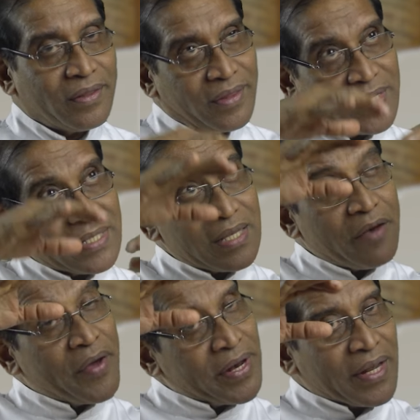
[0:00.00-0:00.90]
the
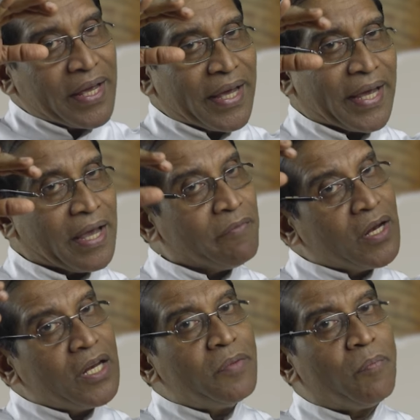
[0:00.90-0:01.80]
7
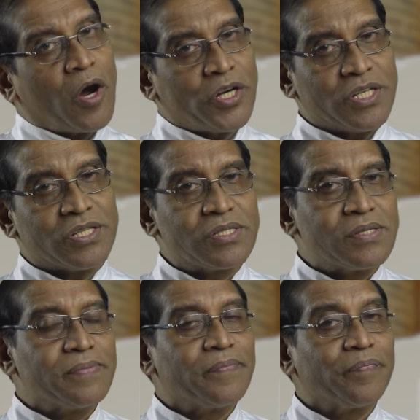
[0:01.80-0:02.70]
heavenly
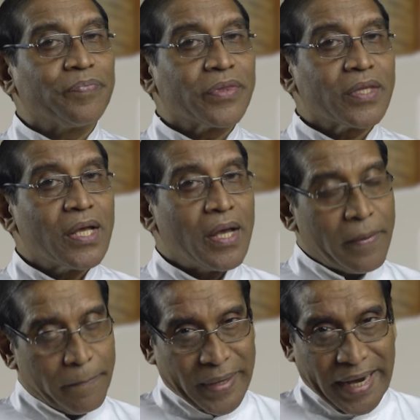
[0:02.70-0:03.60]
bodies,
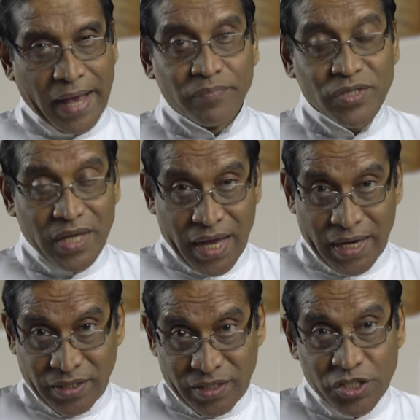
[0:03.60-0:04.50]
perhaps
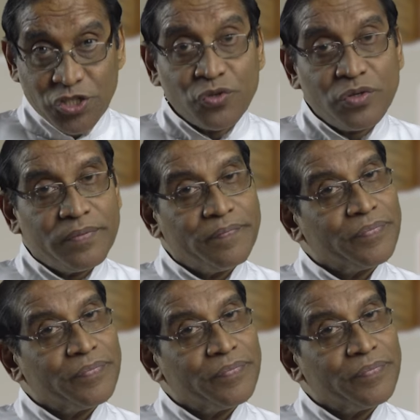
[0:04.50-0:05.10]
understood